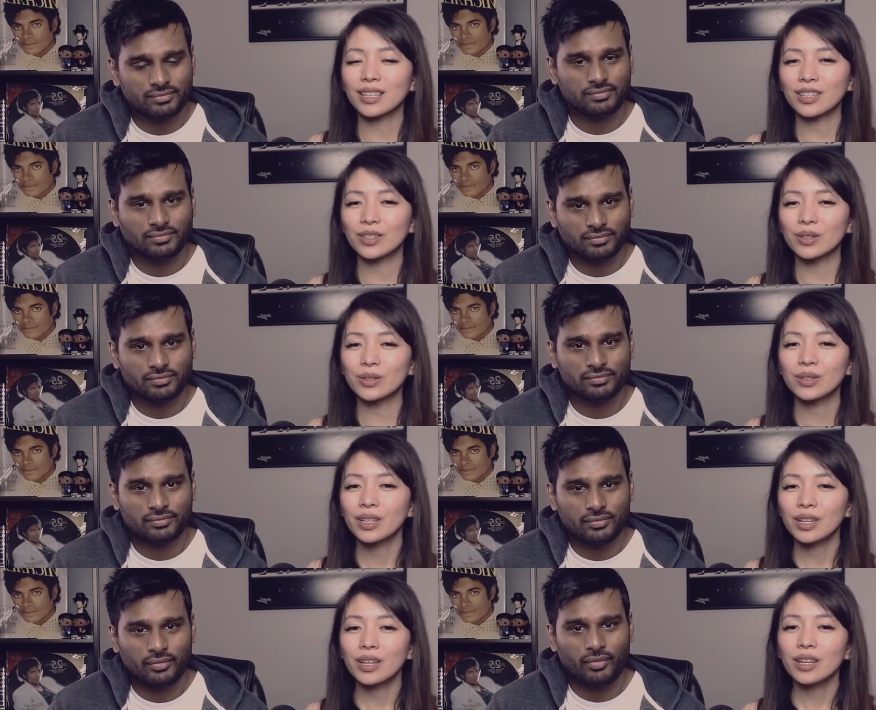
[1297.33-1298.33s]
Speaker 1: like you know
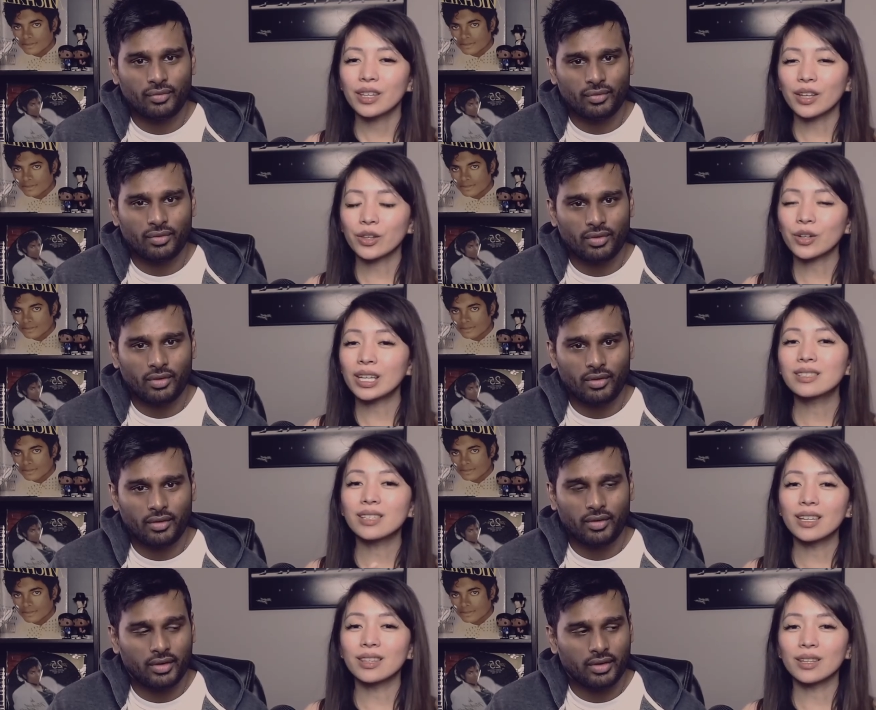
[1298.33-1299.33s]
the other
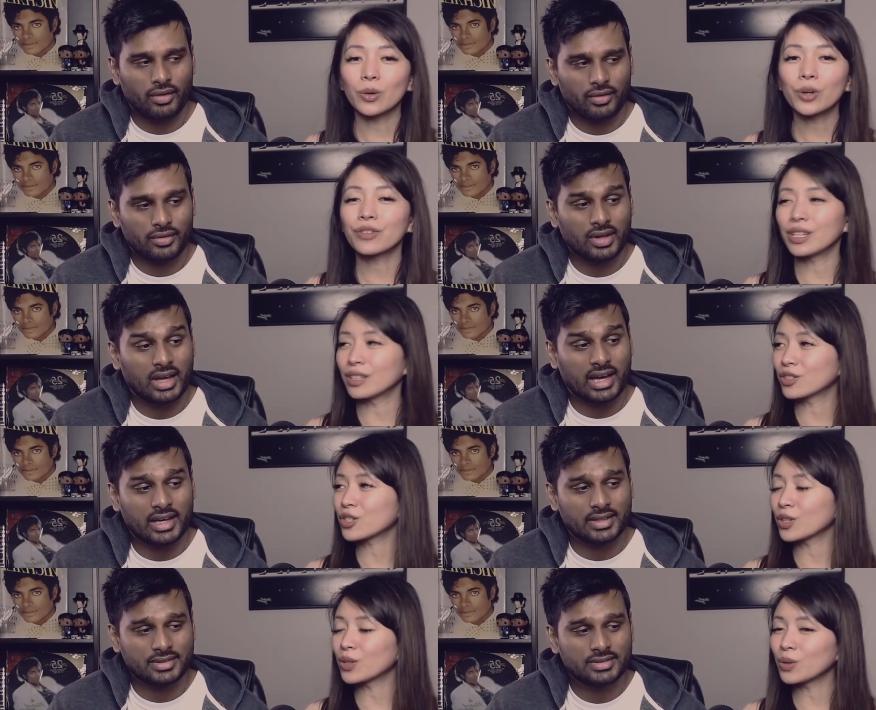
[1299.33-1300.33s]
kids in the orphanage
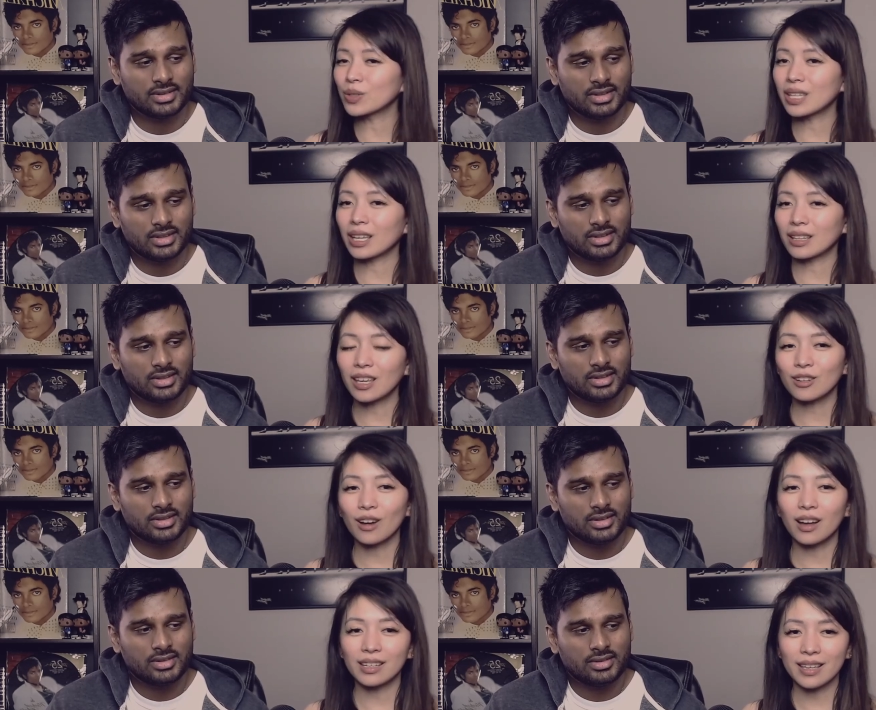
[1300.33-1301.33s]
yeah. too is like thank
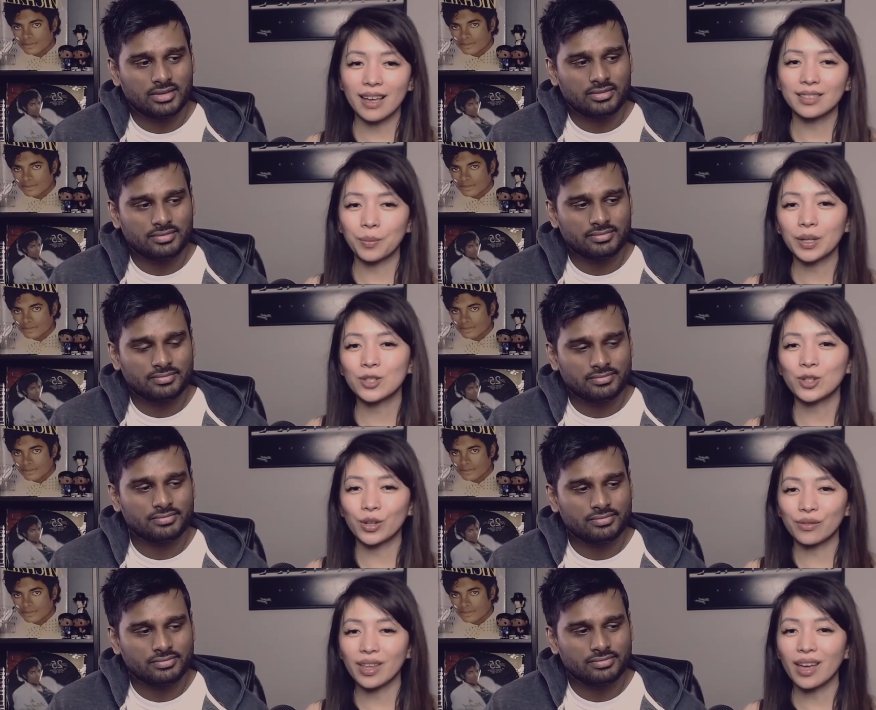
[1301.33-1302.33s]
god he has a
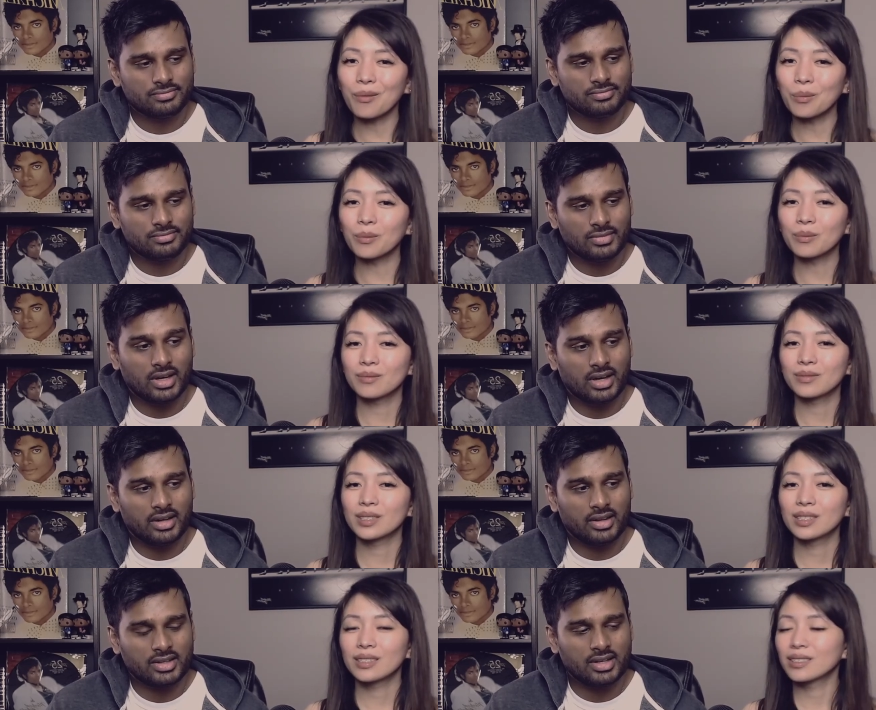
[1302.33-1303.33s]
picture of them
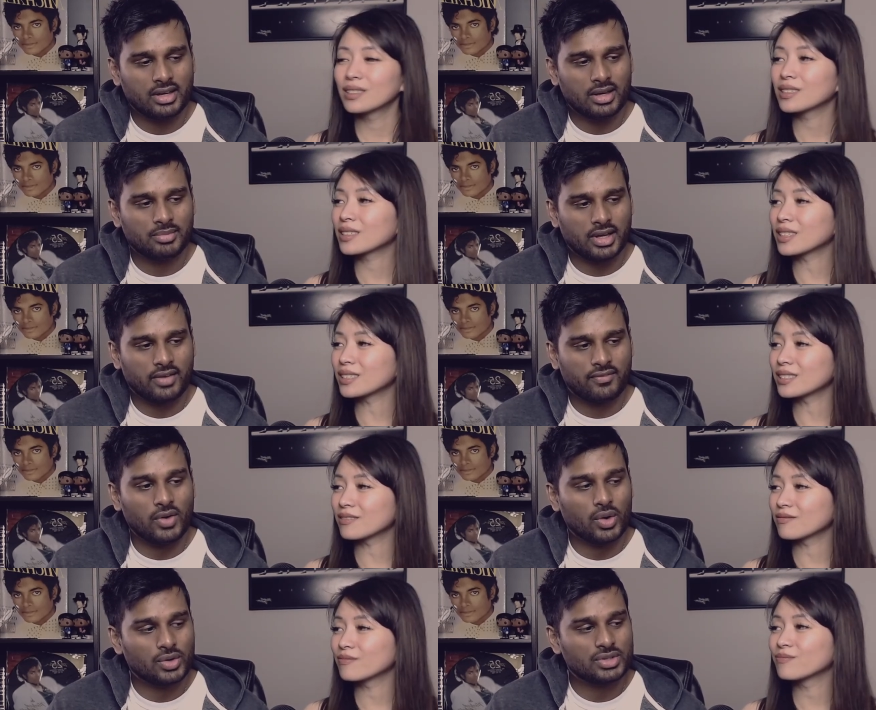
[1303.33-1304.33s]
Speaker 2: yeah and like to him like
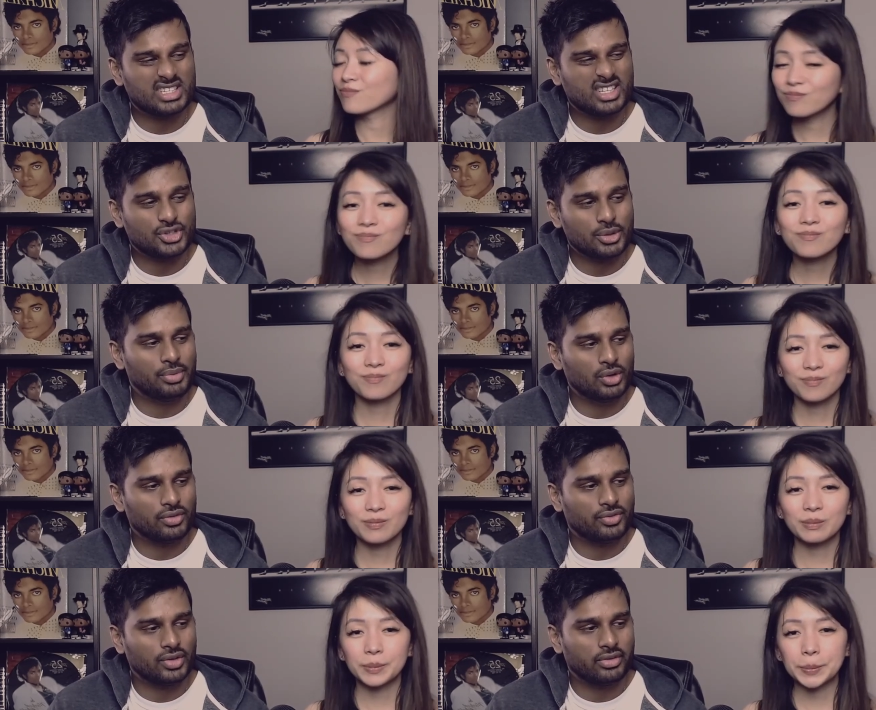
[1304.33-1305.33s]
photos is such a
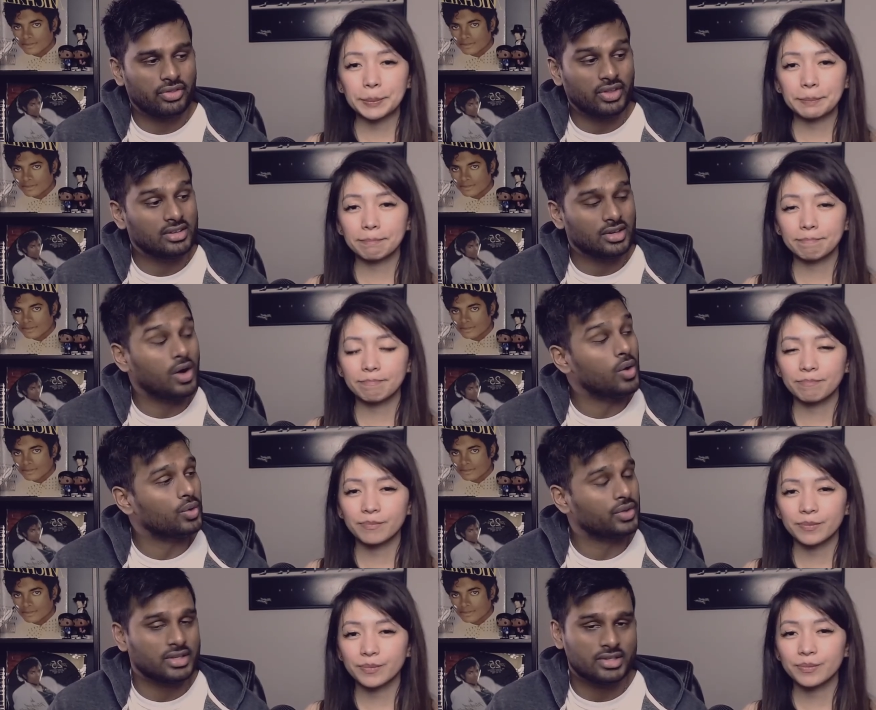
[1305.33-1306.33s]
beautiful thing to
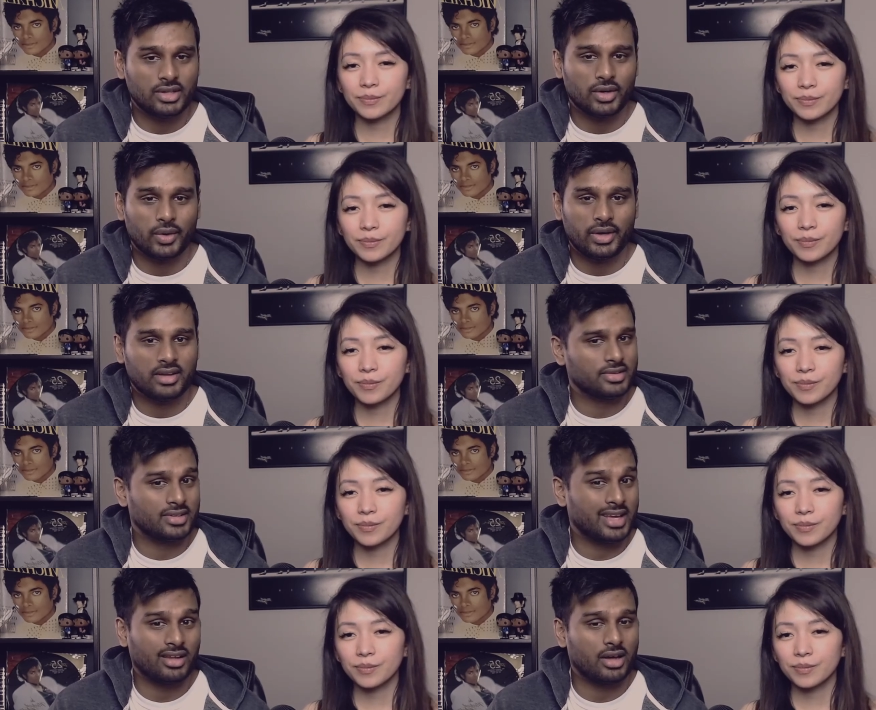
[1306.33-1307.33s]
hold because you know he
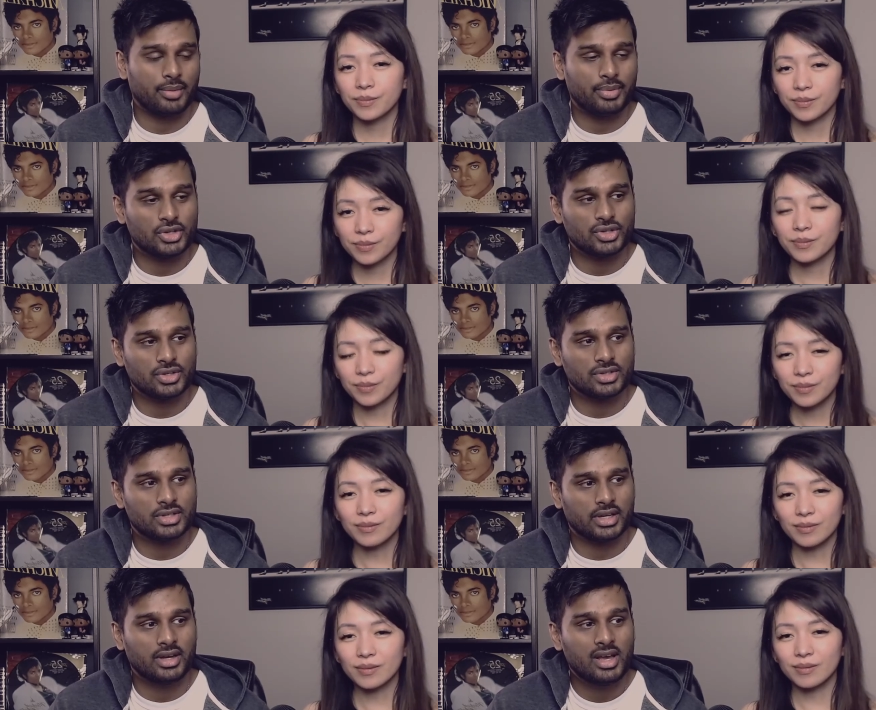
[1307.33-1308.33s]
doesn't take a lot of
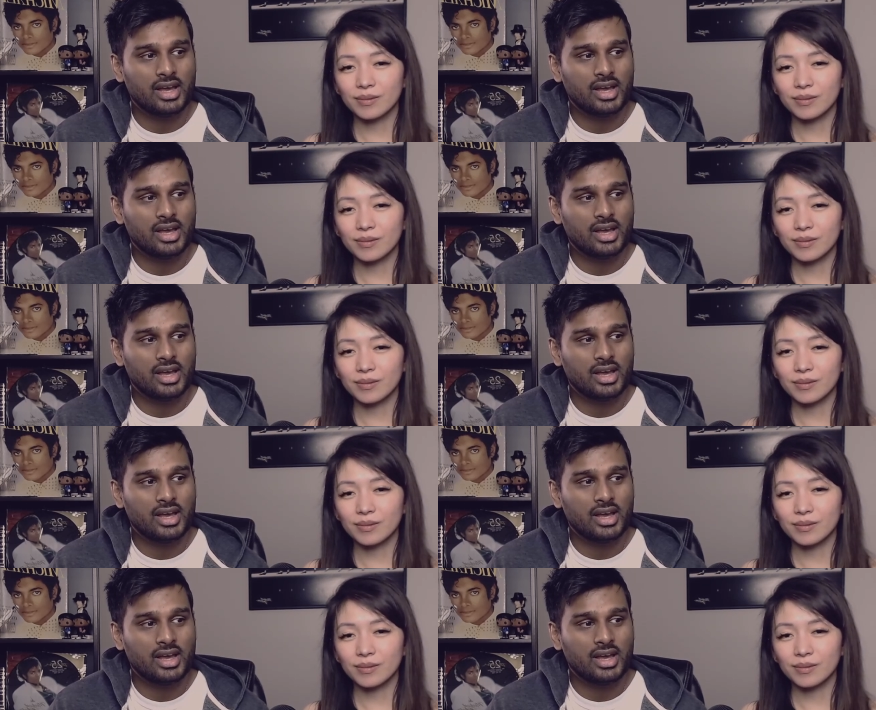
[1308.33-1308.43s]
pictures and